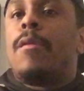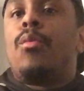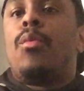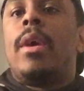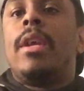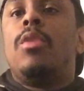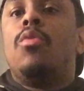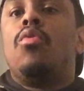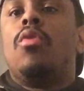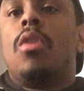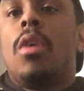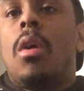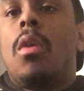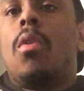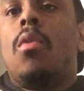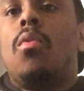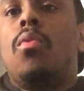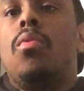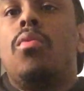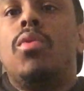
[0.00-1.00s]
way you
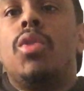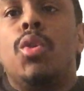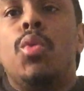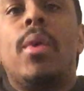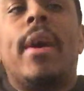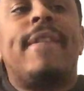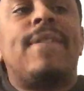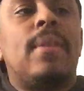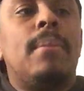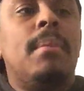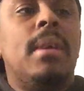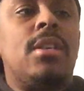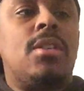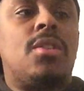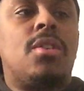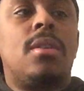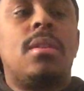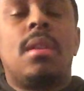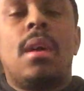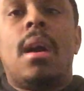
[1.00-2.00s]
go, you have to make
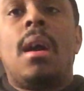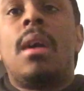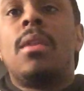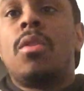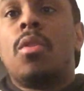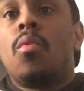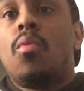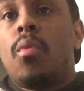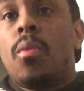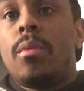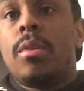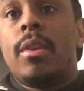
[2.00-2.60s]
sure the other way